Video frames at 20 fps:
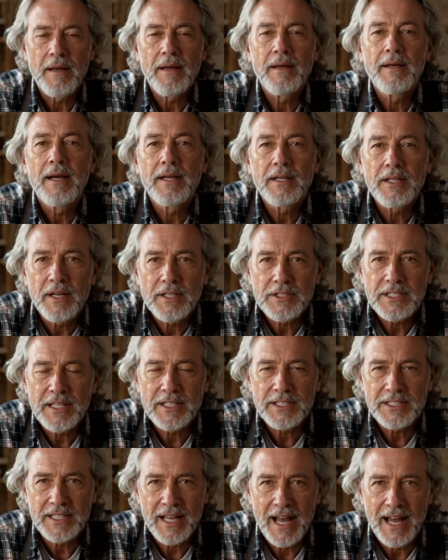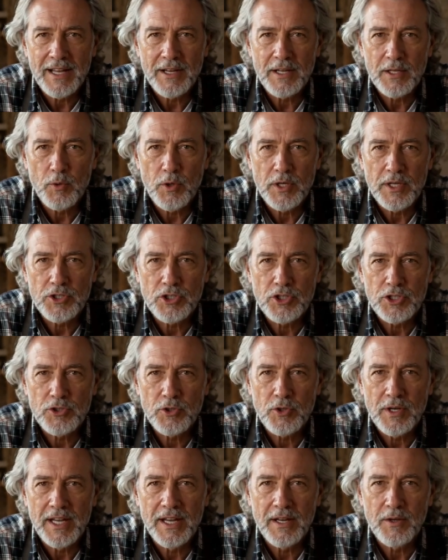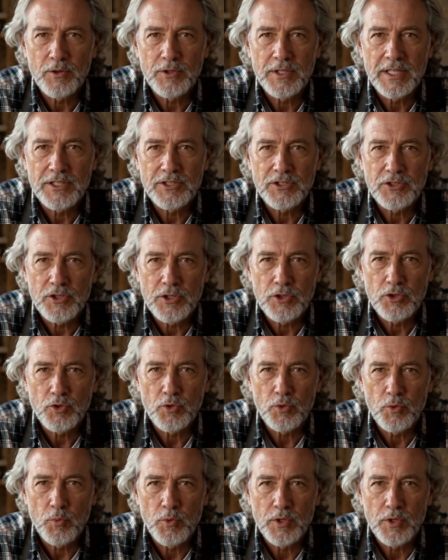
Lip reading: that does exactly what a chisel handle needs to do